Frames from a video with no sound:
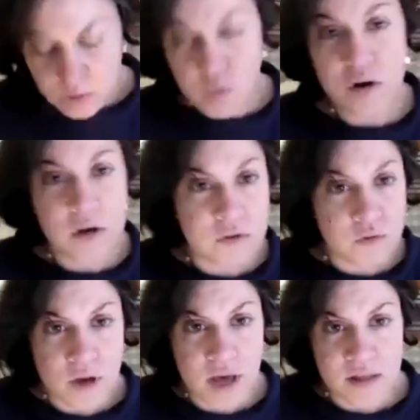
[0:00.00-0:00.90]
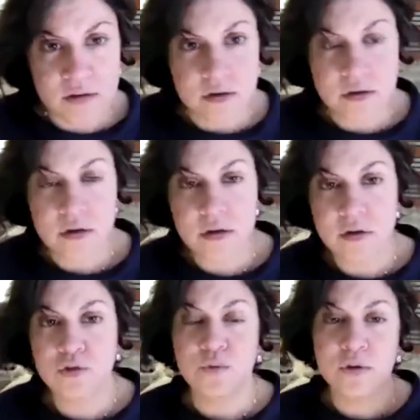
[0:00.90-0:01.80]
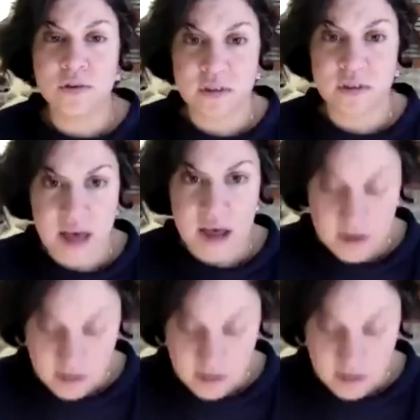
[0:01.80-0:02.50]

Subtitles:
working together towards the there